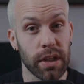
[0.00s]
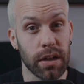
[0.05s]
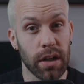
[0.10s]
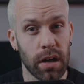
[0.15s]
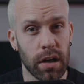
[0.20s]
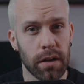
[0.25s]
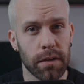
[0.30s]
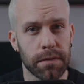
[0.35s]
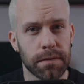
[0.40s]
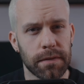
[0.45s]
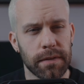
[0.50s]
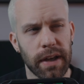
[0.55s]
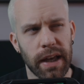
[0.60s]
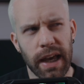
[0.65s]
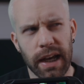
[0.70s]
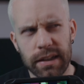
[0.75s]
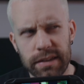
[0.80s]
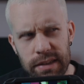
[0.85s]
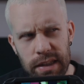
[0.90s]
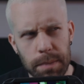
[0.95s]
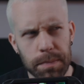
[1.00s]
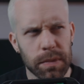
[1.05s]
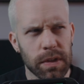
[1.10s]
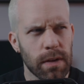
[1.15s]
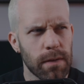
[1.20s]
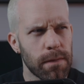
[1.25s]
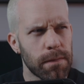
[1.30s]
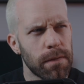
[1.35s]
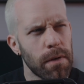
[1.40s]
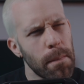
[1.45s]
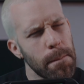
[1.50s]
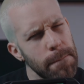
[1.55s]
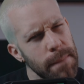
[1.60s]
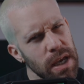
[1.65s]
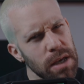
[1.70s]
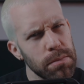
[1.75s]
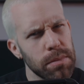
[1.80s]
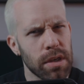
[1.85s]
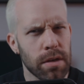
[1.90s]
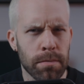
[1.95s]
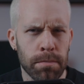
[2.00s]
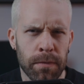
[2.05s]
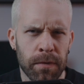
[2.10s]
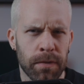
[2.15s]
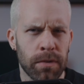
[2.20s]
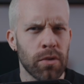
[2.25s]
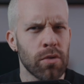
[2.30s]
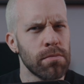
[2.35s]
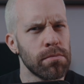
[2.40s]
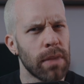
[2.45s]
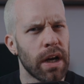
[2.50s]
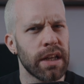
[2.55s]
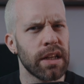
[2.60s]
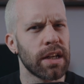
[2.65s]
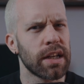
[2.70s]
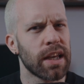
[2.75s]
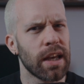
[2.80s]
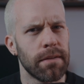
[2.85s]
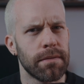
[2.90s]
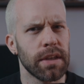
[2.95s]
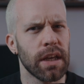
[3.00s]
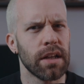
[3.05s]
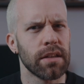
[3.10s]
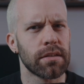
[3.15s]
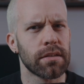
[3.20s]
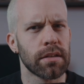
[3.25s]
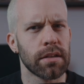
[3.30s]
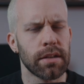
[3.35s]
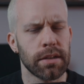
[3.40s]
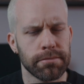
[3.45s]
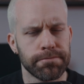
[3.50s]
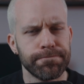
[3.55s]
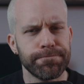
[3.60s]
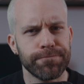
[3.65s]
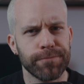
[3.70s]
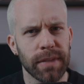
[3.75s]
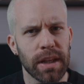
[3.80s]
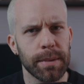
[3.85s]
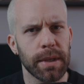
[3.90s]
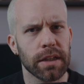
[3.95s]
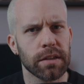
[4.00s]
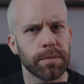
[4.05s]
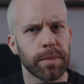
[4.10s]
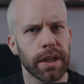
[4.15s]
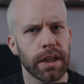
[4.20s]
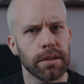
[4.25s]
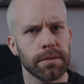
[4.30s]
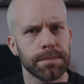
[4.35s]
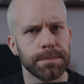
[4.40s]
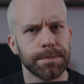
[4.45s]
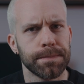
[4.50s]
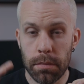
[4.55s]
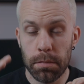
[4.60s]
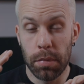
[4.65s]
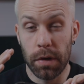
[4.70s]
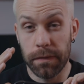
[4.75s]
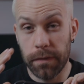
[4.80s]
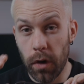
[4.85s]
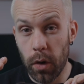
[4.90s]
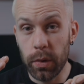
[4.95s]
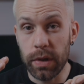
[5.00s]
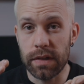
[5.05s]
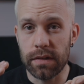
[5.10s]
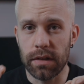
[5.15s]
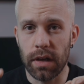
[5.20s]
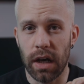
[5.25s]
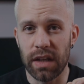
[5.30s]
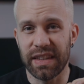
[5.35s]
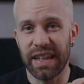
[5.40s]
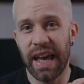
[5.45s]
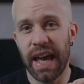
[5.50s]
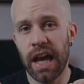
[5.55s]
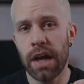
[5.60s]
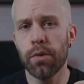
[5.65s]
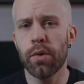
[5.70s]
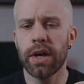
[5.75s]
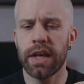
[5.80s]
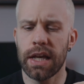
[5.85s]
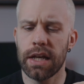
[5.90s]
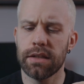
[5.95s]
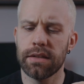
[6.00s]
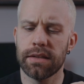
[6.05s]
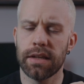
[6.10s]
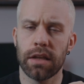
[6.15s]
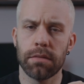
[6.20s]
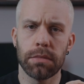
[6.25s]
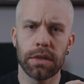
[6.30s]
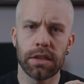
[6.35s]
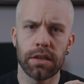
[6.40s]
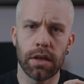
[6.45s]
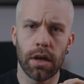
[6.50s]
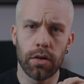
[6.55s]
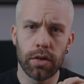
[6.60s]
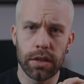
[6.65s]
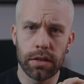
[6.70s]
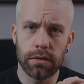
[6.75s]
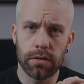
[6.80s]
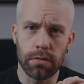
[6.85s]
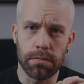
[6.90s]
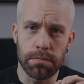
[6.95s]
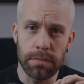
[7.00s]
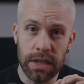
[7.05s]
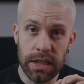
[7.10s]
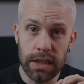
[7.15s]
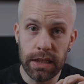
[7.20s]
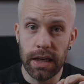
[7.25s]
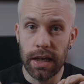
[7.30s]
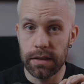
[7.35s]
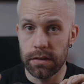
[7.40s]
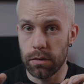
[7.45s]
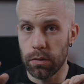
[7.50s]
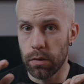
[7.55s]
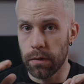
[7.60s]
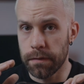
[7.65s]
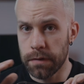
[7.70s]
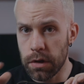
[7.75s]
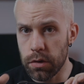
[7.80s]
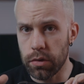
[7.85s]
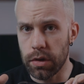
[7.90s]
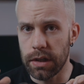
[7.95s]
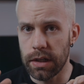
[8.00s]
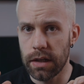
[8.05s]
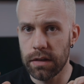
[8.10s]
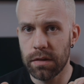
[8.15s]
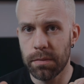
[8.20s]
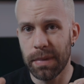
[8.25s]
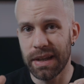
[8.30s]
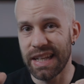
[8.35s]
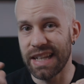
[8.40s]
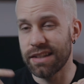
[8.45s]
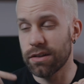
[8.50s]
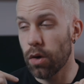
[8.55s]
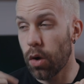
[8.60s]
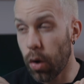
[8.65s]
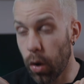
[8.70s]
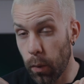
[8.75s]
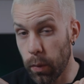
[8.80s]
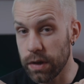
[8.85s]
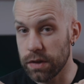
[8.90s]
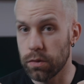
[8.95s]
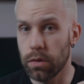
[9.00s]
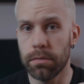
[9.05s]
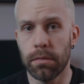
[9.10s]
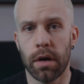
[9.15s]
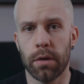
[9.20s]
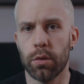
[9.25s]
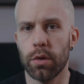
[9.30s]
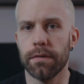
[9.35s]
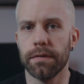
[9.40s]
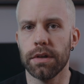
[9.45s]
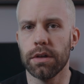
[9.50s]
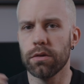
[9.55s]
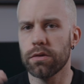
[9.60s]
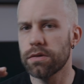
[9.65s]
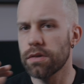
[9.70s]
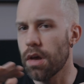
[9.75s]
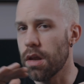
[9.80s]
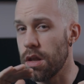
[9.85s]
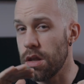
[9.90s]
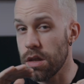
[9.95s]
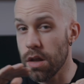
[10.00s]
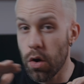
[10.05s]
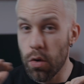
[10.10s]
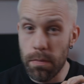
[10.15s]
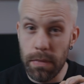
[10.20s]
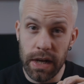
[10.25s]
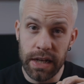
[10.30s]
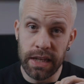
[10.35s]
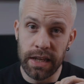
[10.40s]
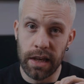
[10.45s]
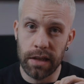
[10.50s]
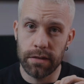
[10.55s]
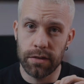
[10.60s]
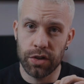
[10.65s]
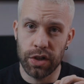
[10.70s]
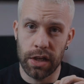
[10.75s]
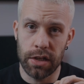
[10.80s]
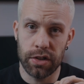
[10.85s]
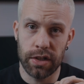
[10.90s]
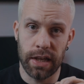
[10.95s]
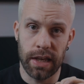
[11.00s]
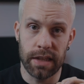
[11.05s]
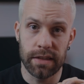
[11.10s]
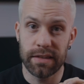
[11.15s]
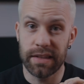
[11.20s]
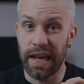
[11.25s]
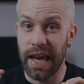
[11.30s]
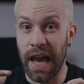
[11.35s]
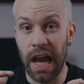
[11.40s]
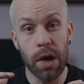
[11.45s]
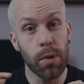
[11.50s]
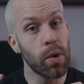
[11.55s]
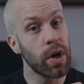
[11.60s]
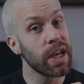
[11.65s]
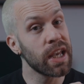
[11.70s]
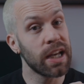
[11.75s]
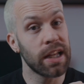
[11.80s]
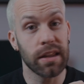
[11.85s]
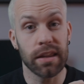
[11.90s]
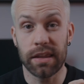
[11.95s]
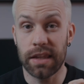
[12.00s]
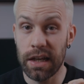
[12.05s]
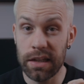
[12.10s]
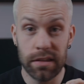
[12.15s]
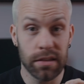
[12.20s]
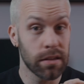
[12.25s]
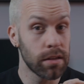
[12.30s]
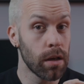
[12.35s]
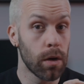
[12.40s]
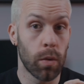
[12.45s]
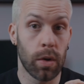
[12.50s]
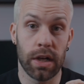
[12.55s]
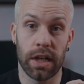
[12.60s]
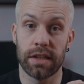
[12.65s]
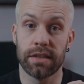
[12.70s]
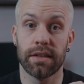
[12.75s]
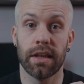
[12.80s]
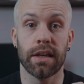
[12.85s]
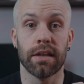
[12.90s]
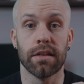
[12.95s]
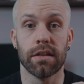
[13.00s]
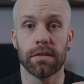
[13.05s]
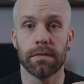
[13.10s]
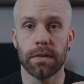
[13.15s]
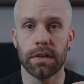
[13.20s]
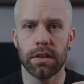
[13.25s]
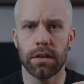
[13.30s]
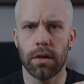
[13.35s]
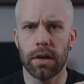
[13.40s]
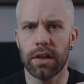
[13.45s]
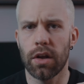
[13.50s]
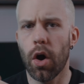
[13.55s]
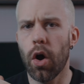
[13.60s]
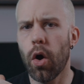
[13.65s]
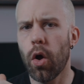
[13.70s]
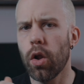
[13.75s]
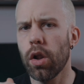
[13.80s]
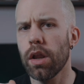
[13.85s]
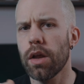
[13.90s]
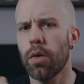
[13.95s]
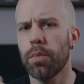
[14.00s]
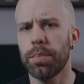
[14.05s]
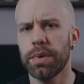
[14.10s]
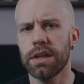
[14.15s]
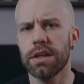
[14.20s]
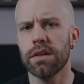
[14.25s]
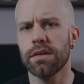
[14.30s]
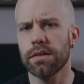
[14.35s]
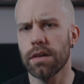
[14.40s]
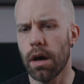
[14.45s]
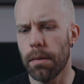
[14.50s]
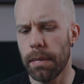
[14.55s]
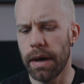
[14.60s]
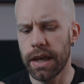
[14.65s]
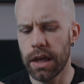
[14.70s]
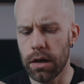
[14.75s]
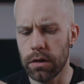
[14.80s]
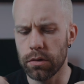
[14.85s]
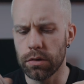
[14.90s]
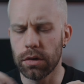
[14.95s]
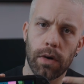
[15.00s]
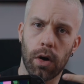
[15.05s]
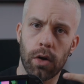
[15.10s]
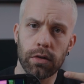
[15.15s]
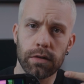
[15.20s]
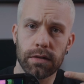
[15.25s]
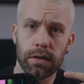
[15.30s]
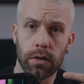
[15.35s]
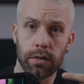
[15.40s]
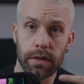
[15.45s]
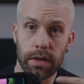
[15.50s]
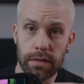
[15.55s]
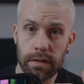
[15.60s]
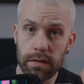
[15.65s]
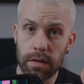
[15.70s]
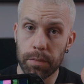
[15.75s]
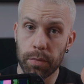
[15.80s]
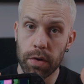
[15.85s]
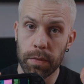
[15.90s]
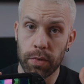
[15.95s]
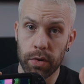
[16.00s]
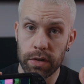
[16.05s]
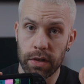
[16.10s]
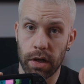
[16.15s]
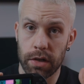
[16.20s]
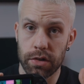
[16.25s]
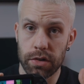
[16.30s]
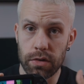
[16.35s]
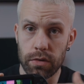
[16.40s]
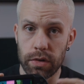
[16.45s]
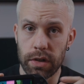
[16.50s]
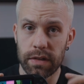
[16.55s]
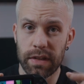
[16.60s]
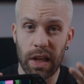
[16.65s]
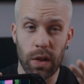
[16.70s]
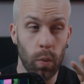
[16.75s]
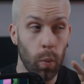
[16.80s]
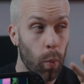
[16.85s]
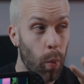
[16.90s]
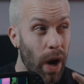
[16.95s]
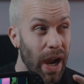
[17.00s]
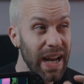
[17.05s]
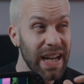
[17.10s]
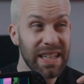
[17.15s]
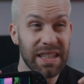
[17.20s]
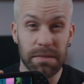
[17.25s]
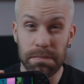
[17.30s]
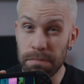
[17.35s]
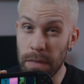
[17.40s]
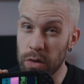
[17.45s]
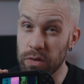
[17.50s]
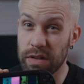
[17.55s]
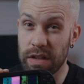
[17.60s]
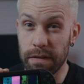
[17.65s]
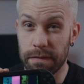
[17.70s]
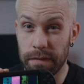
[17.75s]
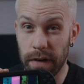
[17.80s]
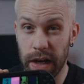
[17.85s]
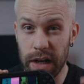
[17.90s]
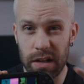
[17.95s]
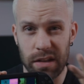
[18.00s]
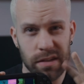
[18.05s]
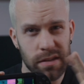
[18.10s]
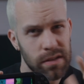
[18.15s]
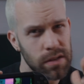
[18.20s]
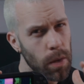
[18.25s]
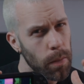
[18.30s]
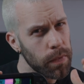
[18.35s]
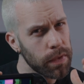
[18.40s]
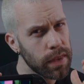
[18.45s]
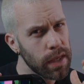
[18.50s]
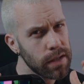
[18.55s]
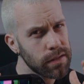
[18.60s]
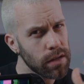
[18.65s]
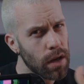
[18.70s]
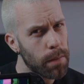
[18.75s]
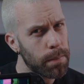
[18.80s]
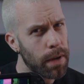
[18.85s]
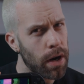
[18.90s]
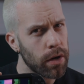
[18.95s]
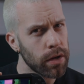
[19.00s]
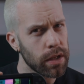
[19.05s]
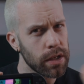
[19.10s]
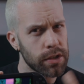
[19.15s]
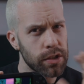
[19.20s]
it off, except for maybe a few minor caveats. Let me explain. Before we start, AYN sent me the Odin2 Mini as a review unit, but as always with my reviews, no money exchange hands. AYN doesn't know what I'll say in this video and all opinions are my own. Also, this is a pre-production unit, and while it's mostly final, some things are apparently